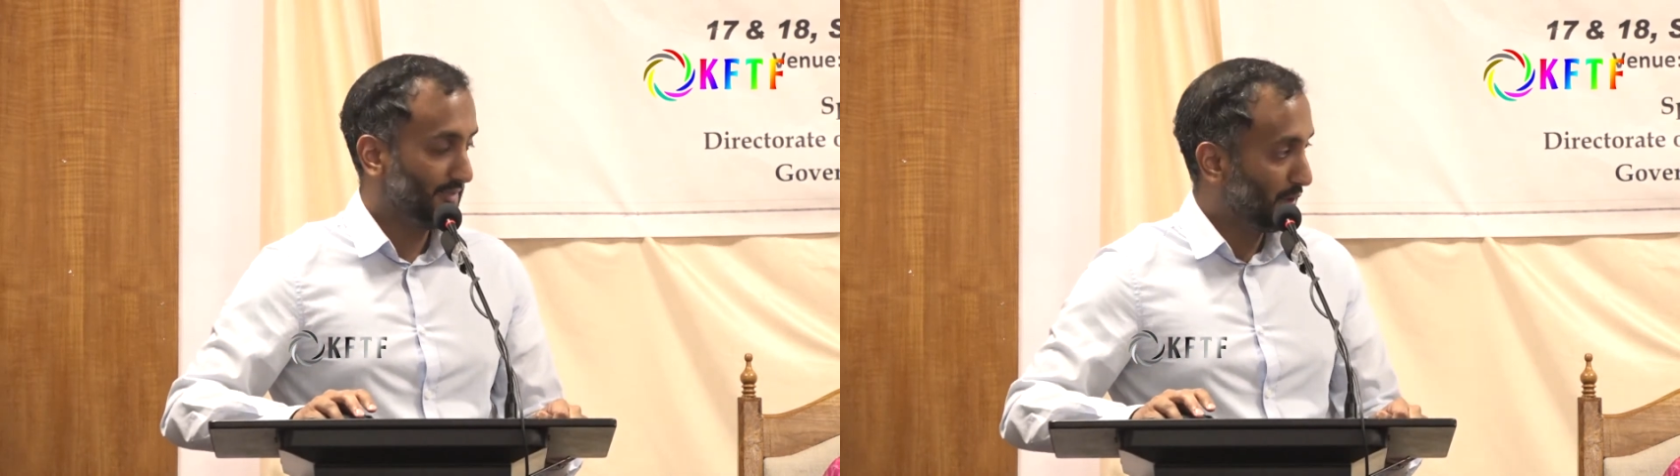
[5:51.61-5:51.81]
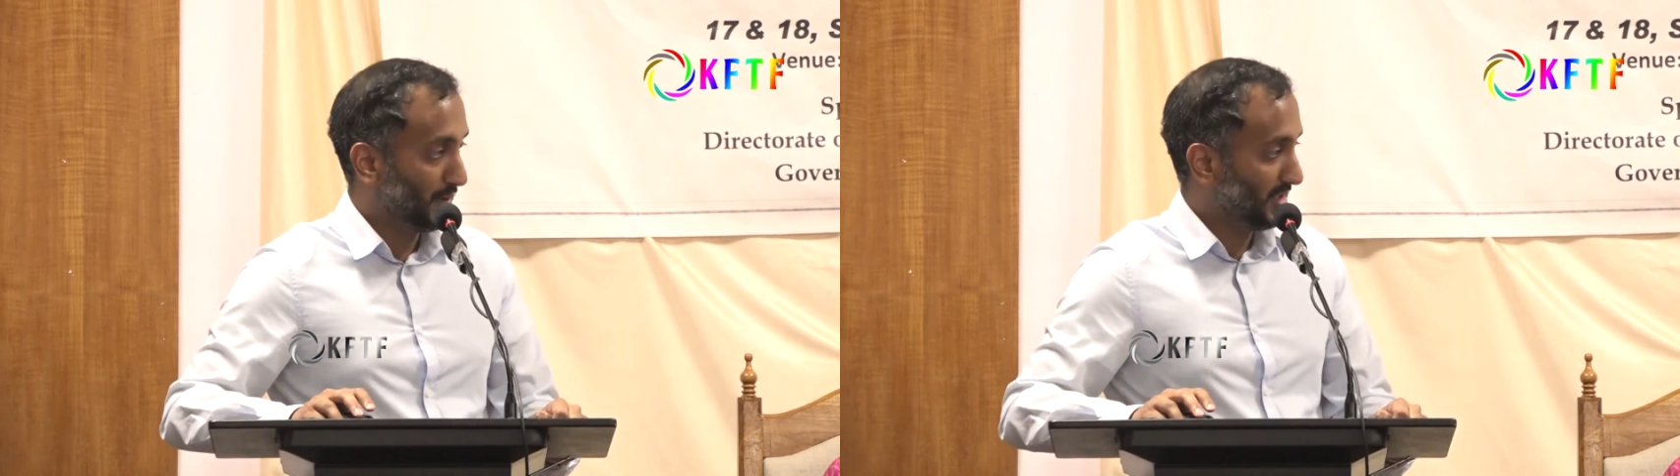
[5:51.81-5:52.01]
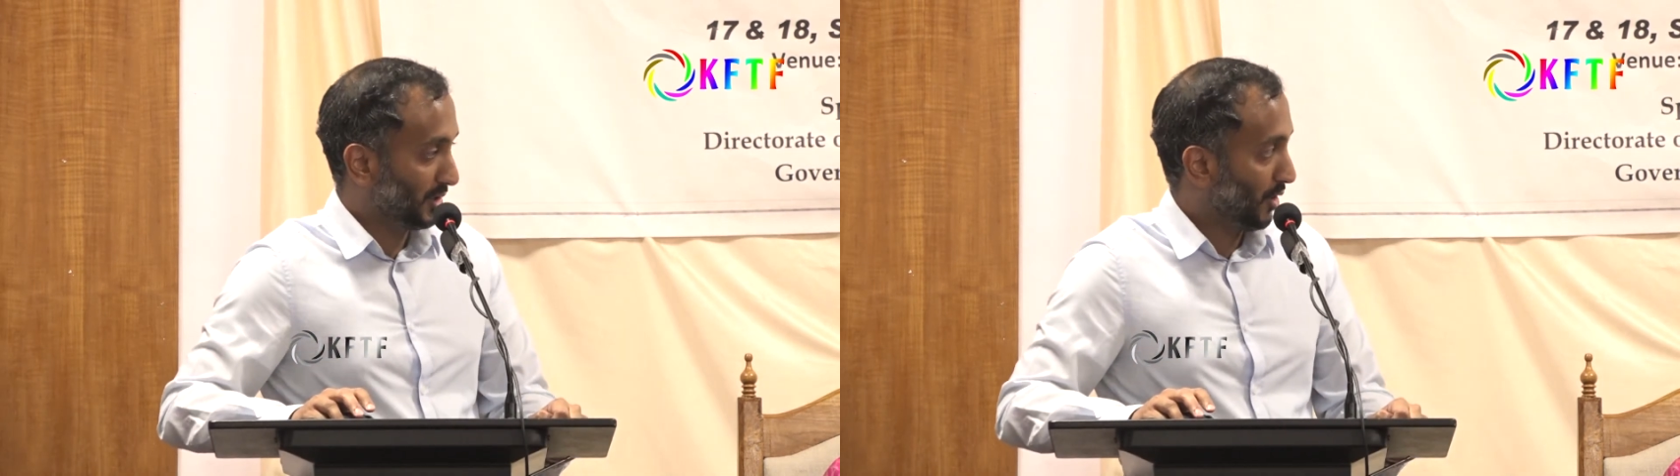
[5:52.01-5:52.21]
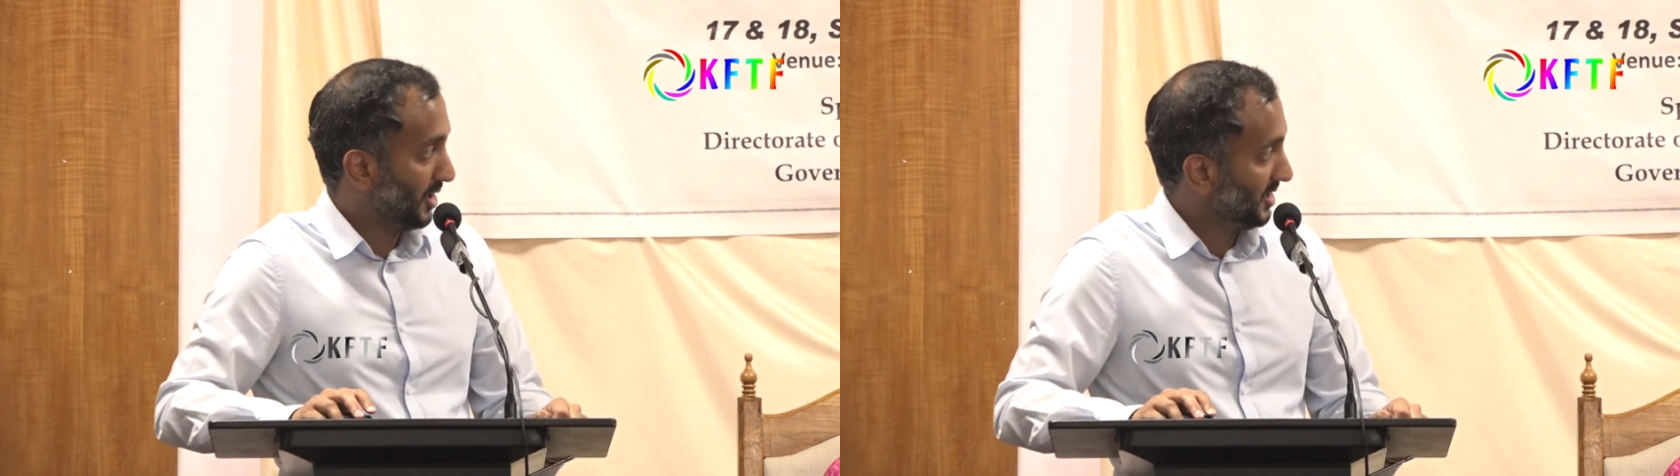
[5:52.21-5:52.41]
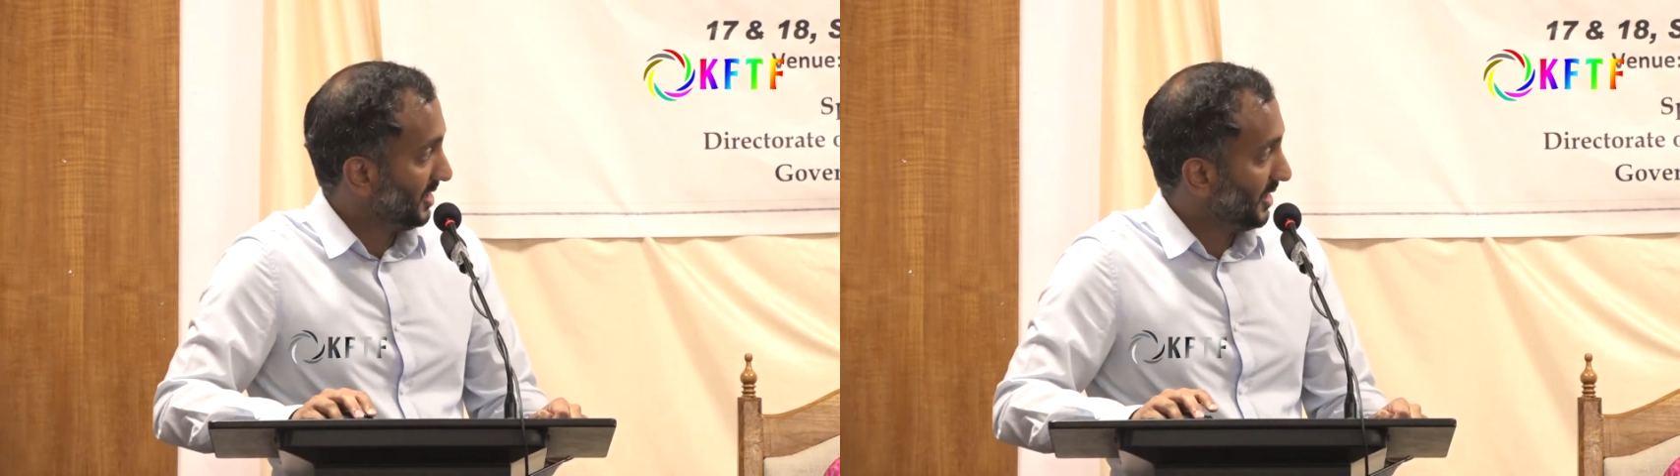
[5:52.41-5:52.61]
there is
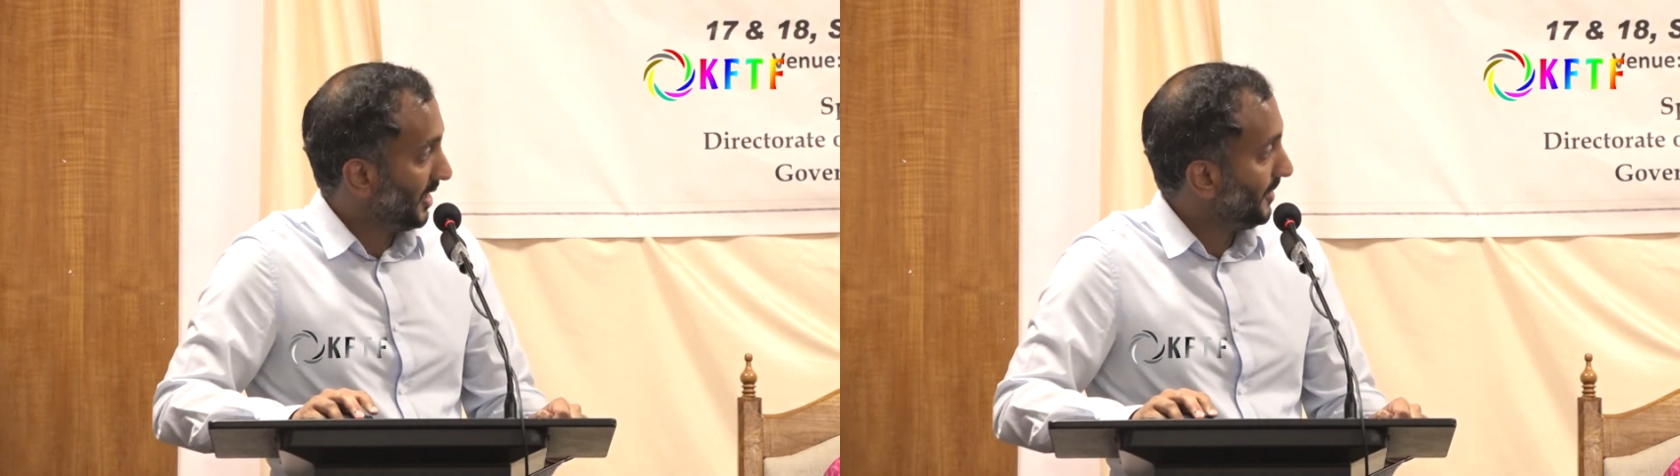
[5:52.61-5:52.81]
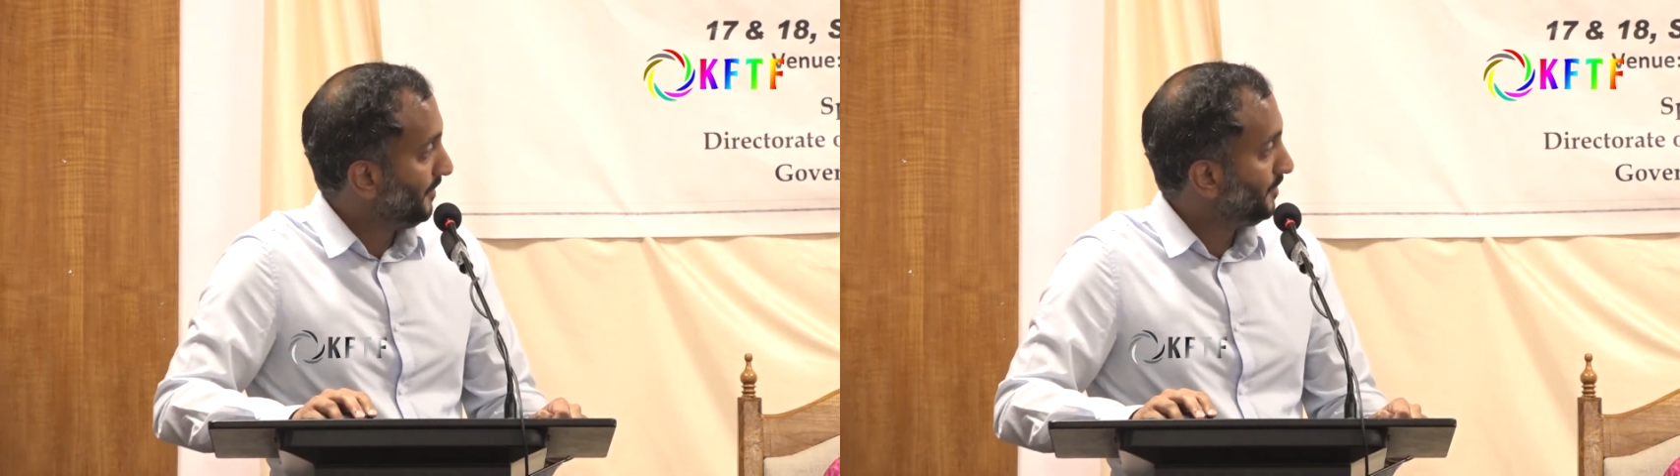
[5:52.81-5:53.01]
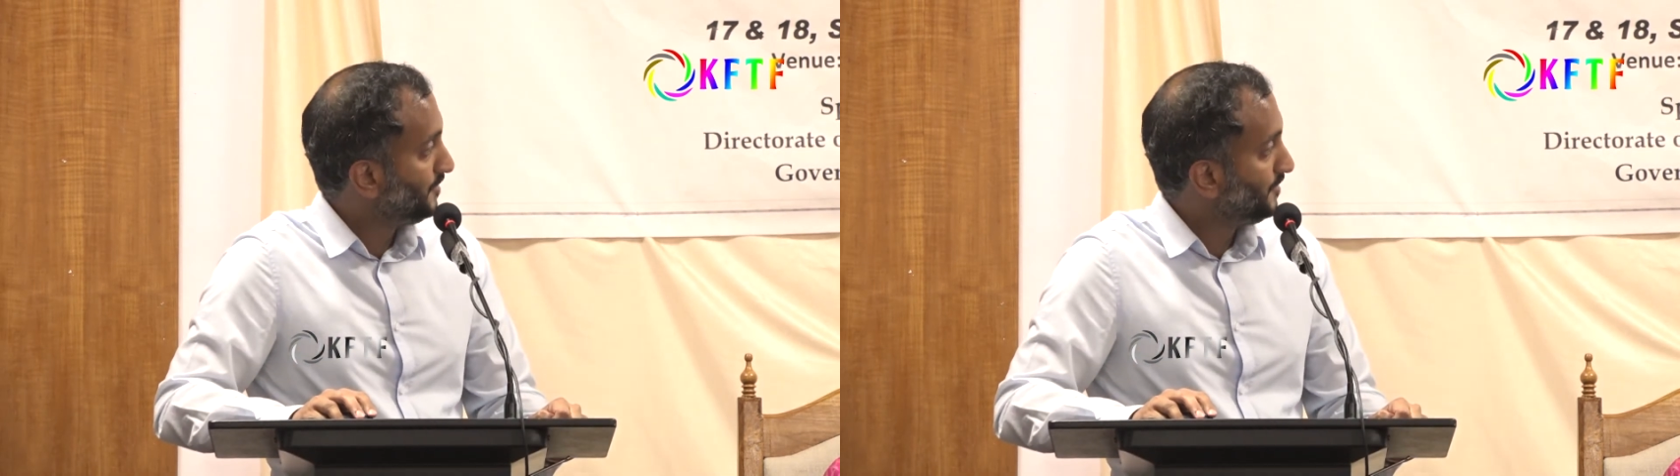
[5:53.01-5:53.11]
across India.